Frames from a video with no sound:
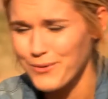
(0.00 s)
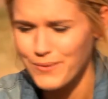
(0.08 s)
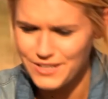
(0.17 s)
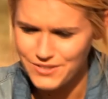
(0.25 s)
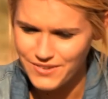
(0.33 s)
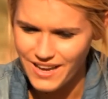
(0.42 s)

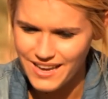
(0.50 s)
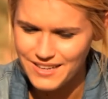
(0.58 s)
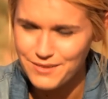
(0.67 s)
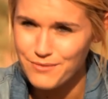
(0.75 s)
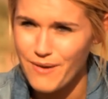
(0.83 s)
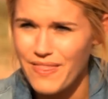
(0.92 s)
when you kind
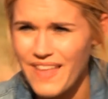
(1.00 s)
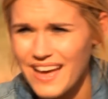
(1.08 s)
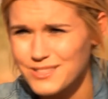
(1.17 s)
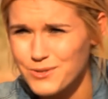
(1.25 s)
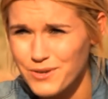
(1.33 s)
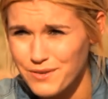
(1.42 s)
of when
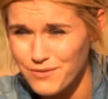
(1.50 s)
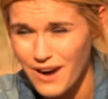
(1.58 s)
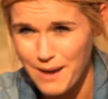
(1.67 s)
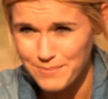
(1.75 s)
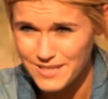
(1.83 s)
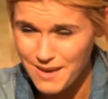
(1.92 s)
that sort of
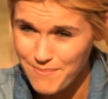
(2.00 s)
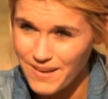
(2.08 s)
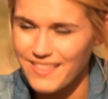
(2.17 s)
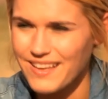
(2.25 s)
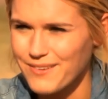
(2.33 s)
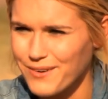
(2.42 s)
wraps up, I
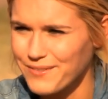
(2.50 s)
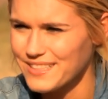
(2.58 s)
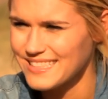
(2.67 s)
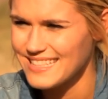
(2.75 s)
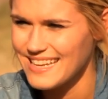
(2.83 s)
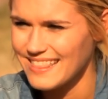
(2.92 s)
think what we
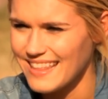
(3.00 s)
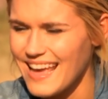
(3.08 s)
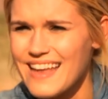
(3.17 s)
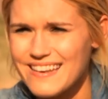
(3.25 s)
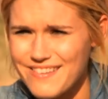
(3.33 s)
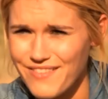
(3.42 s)
see at the
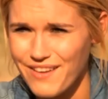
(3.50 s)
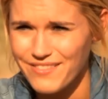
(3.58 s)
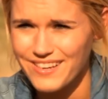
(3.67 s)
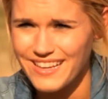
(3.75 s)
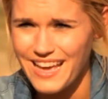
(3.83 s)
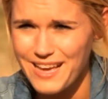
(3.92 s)
end of
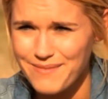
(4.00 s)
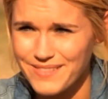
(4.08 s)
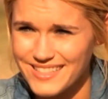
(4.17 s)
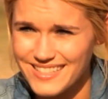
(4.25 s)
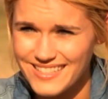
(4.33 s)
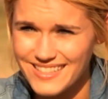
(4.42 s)
every game
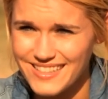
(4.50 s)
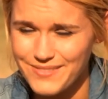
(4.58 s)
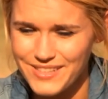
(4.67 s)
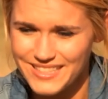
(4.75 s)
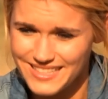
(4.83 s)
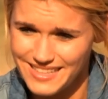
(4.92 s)
is to,
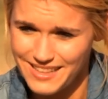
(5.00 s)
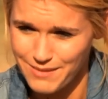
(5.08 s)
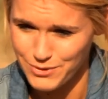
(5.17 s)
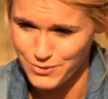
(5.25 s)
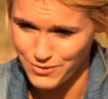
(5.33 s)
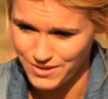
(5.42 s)
we see them
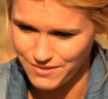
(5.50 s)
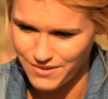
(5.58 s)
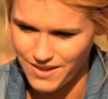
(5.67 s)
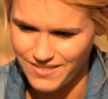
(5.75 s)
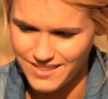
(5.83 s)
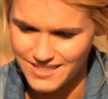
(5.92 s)
sort of
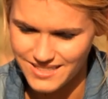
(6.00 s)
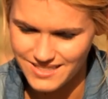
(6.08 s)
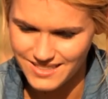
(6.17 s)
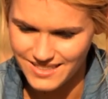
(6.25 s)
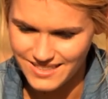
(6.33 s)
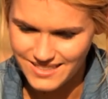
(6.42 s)
on
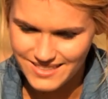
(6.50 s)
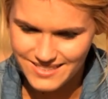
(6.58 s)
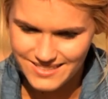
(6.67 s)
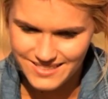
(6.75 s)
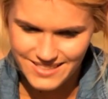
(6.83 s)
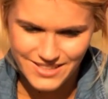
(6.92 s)
this,
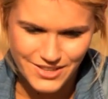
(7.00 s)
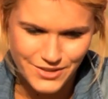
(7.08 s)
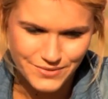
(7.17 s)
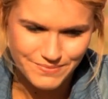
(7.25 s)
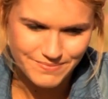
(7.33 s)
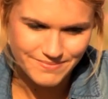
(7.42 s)
you know,